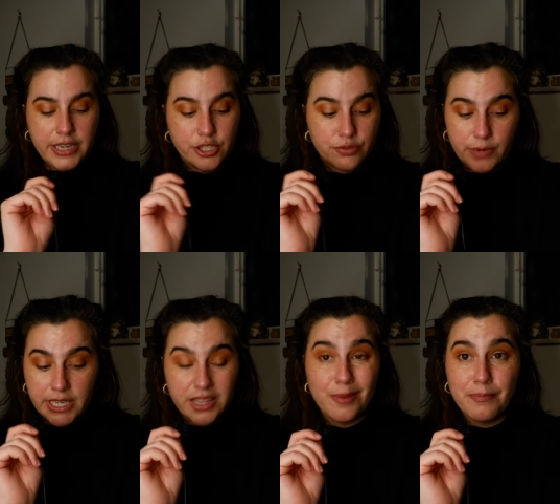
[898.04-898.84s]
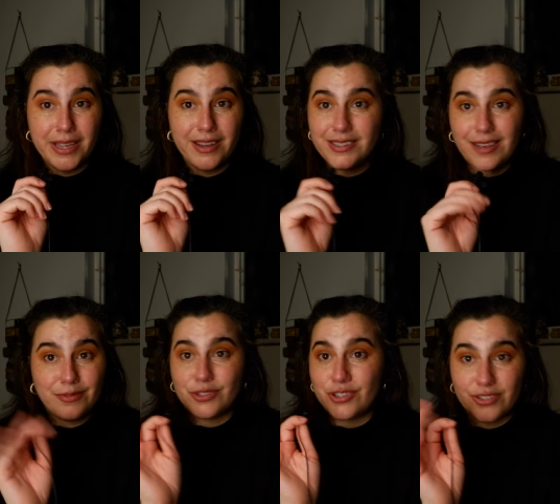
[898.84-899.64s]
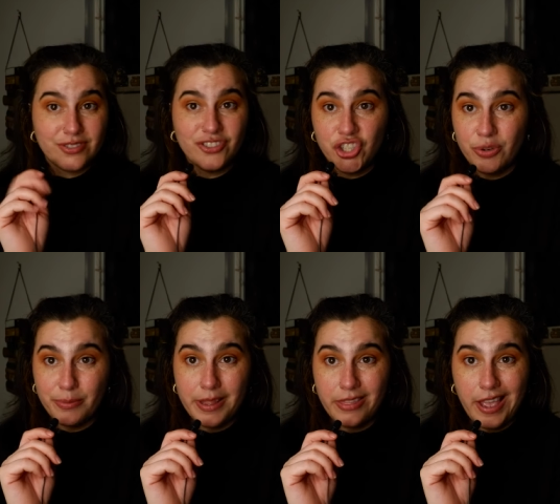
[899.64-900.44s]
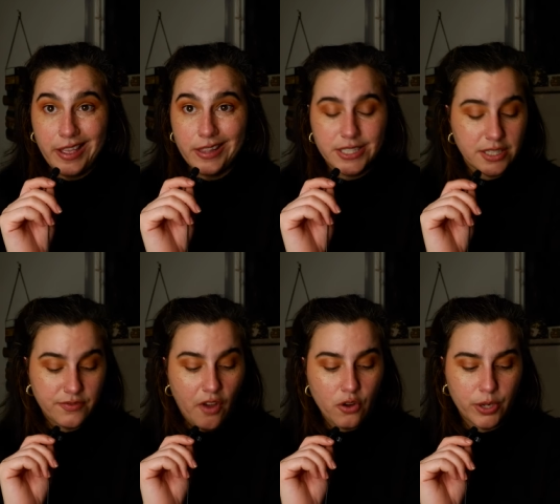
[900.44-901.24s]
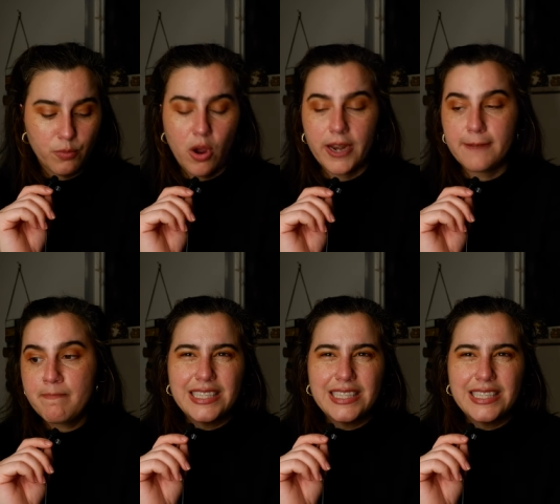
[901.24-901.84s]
and just read them because I was just doing my thing. This is volume 1.